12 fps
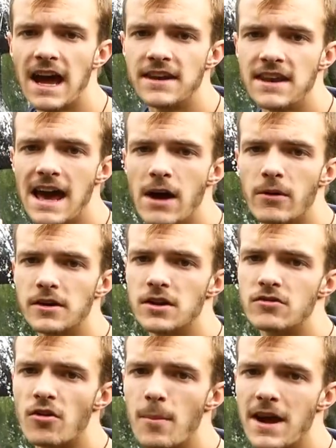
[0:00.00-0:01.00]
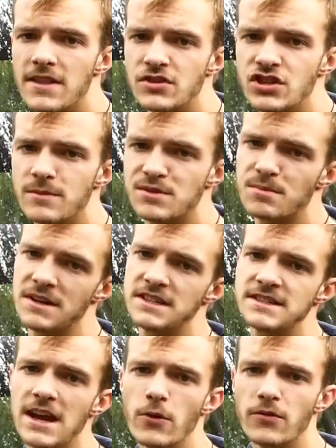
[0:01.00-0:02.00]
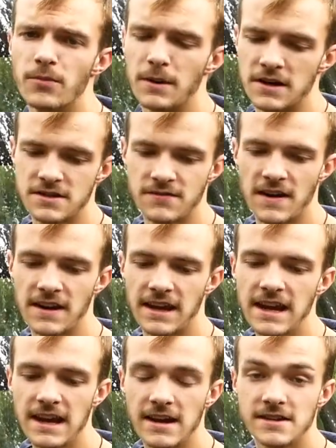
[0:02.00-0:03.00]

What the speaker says: and now I'm going to repair the chips myself because I found a kit.